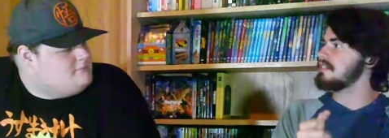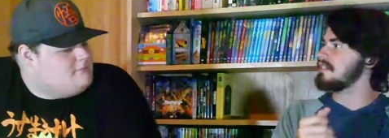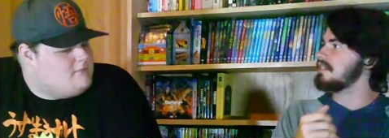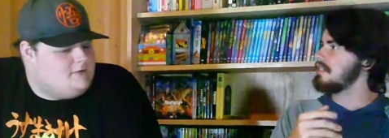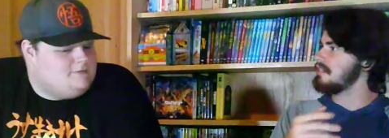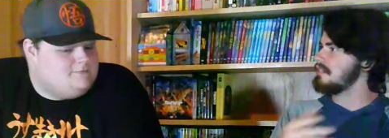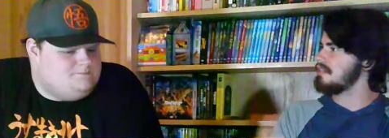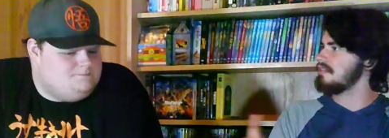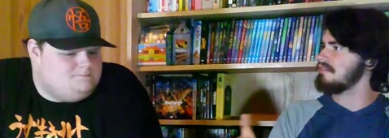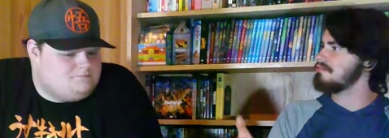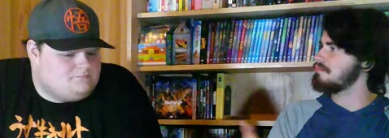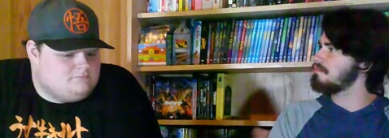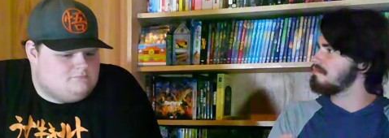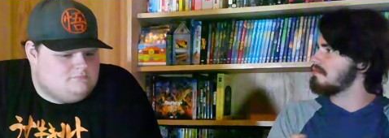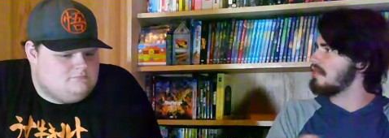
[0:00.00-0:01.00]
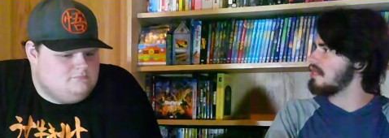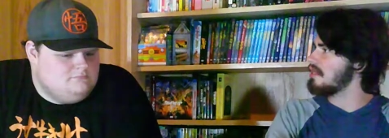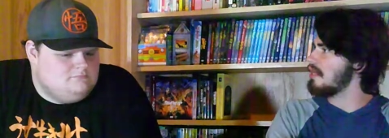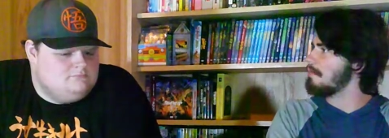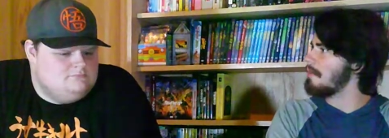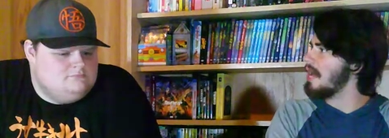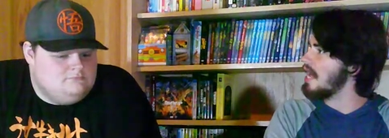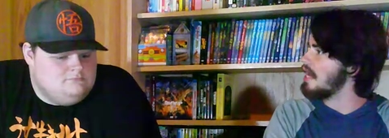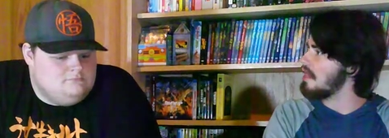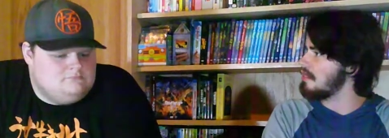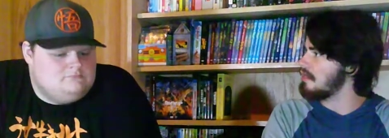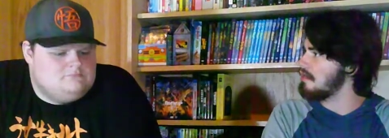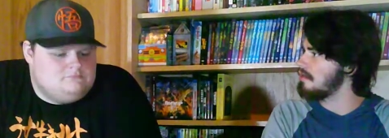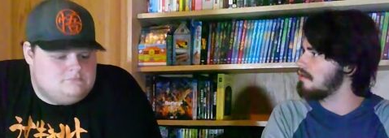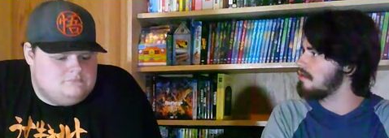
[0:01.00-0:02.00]
Speaker 1: this is not that bad.
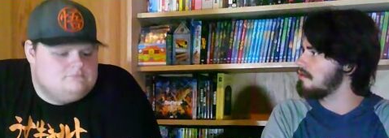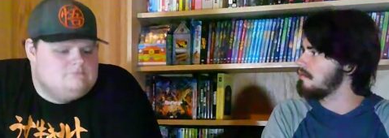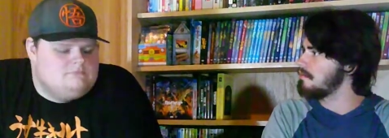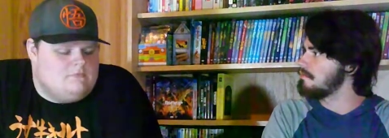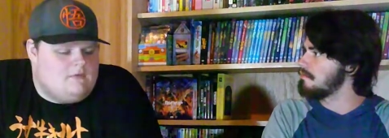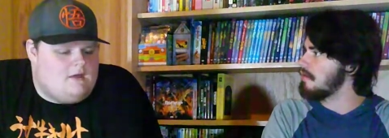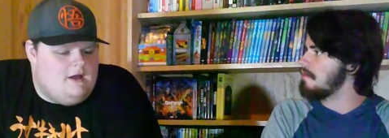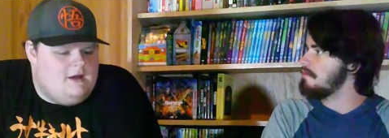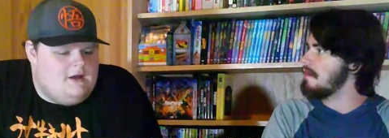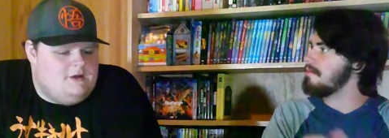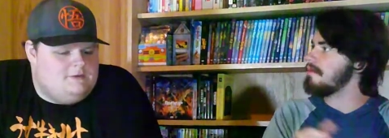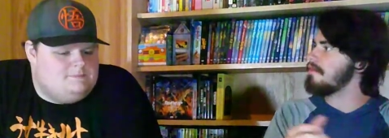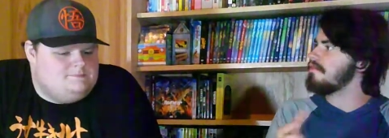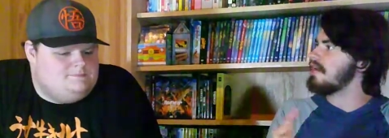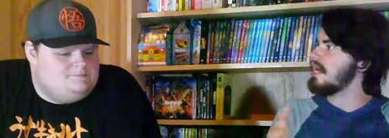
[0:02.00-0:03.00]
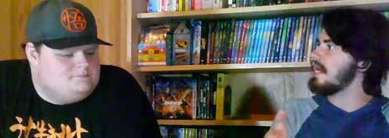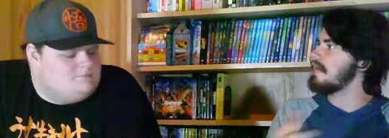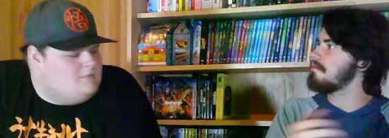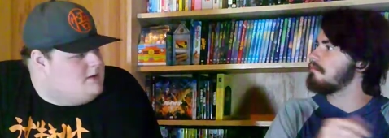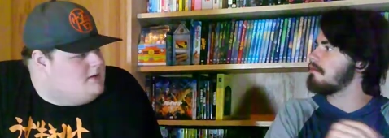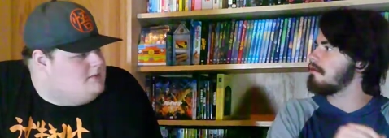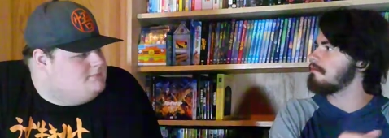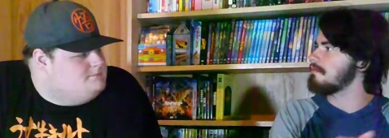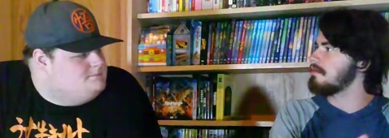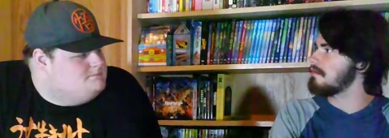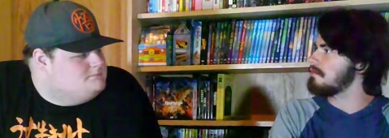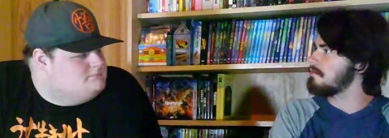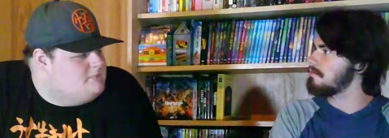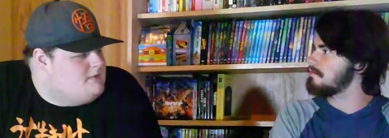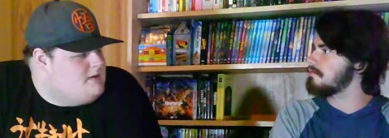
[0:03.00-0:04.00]
Maybe if I had more of a
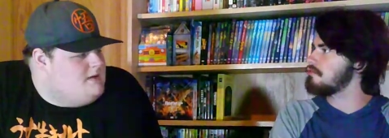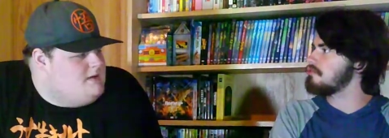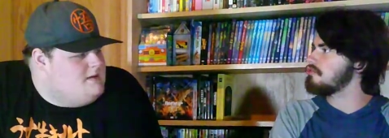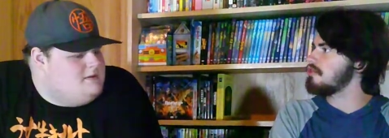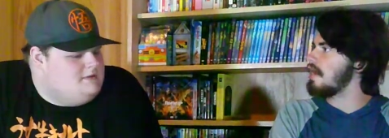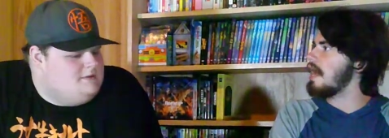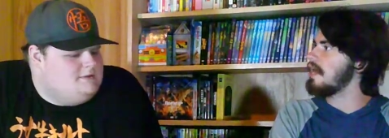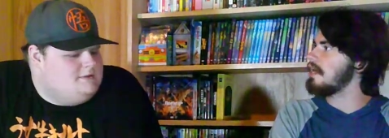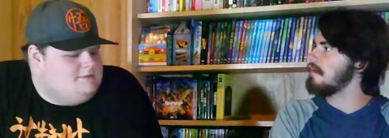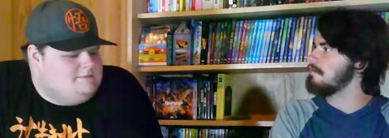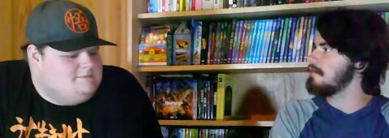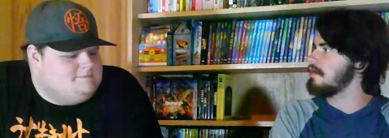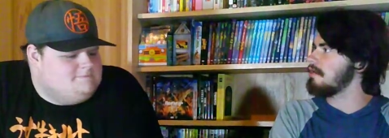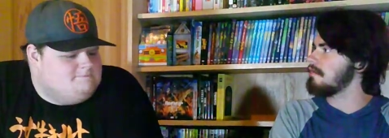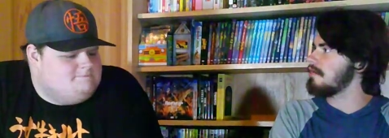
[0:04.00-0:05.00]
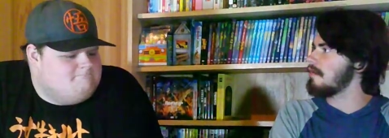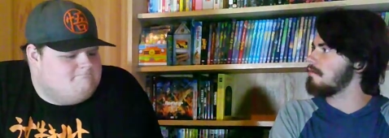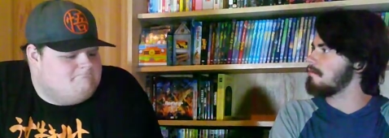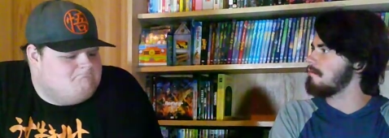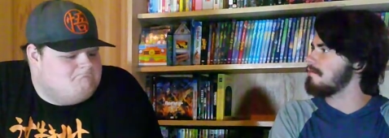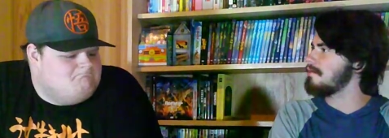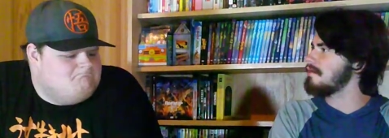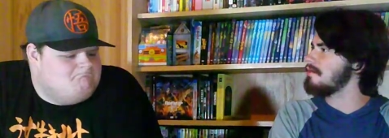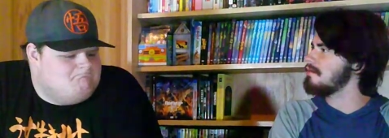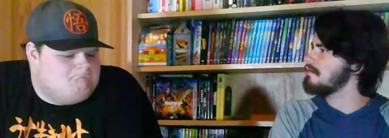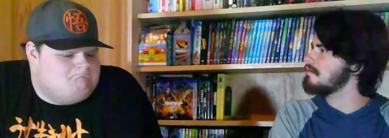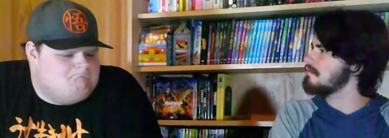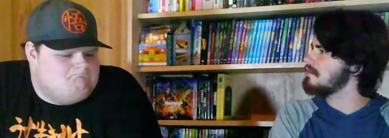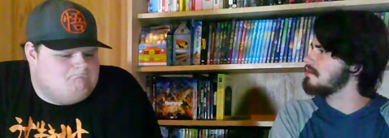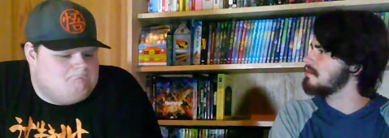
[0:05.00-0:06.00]
shot, it'd be a lot worse.
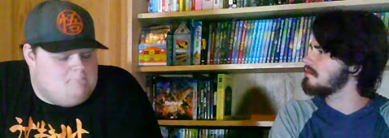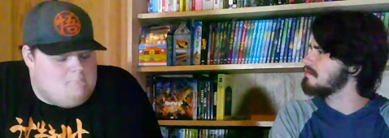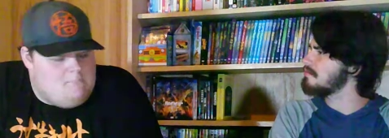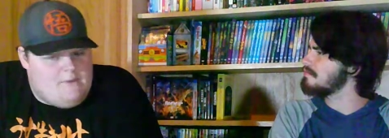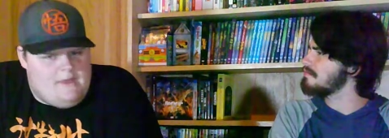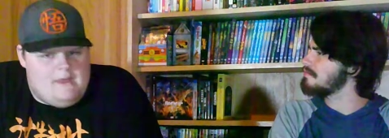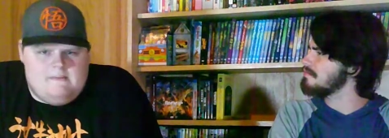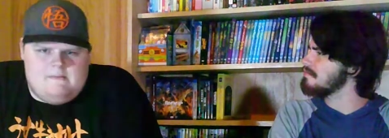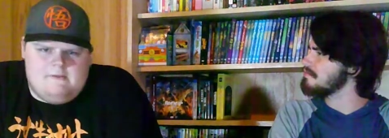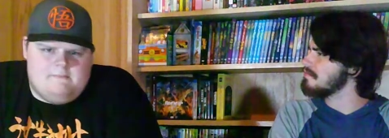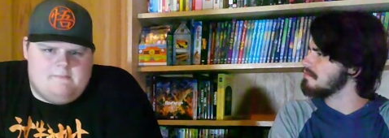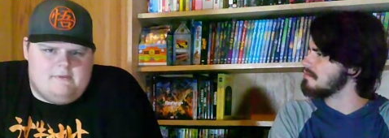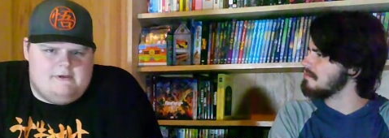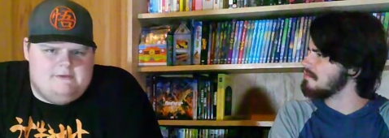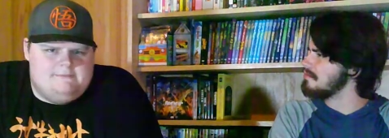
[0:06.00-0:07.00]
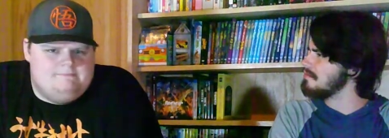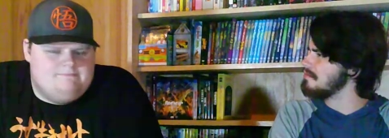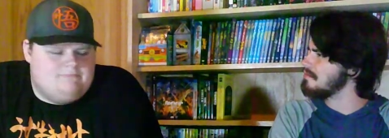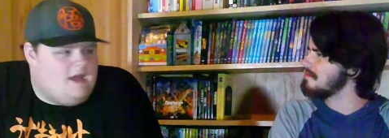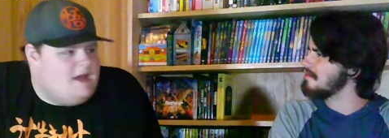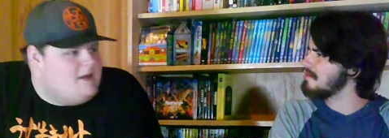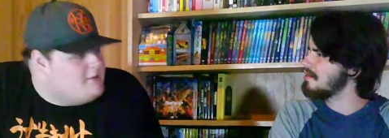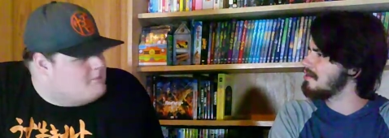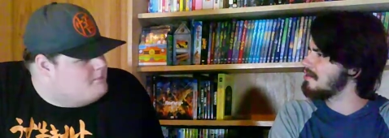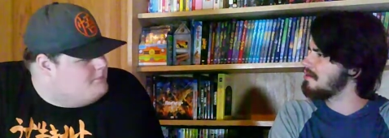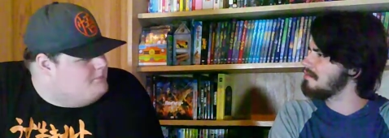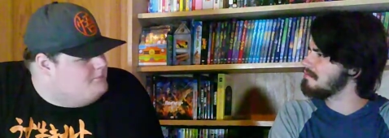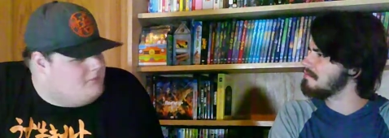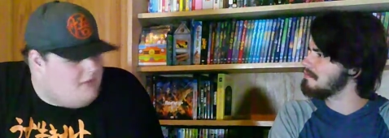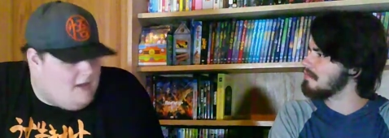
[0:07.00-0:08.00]
Speaker 2: Maybe, but how do you,
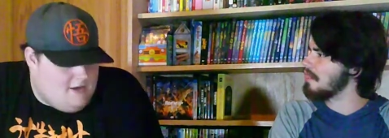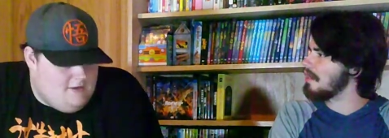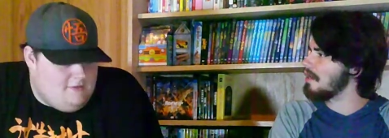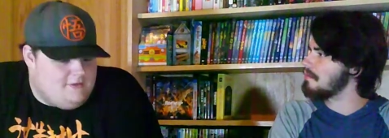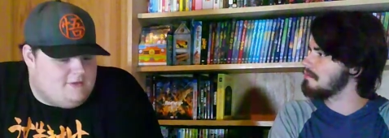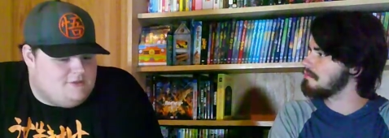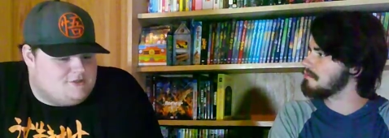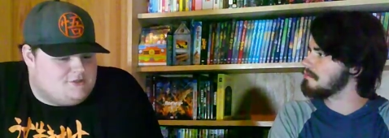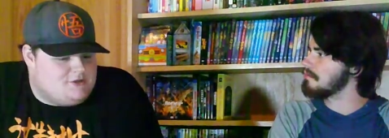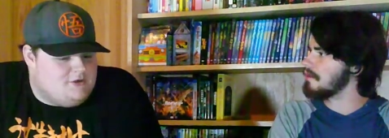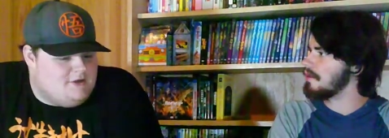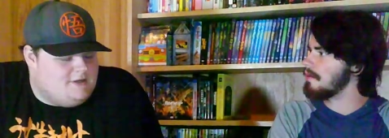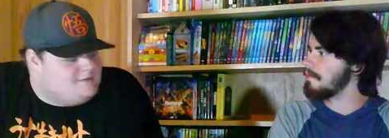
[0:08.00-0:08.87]
how do you like Listerine?